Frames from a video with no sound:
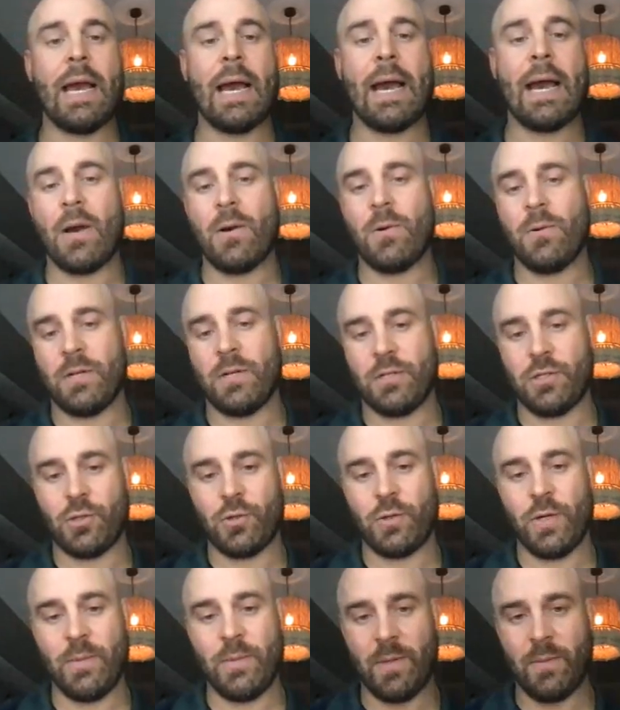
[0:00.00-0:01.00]
how a
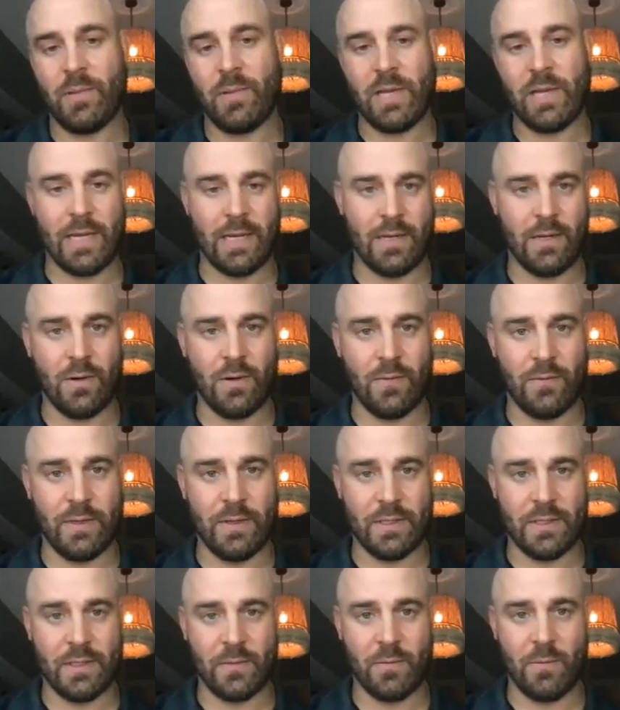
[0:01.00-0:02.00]
treatment plan, if
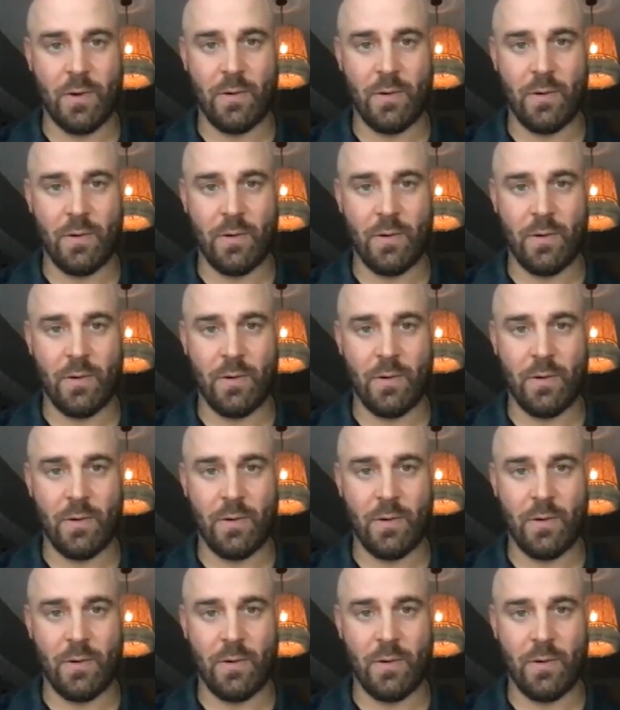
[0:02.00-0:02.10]
this is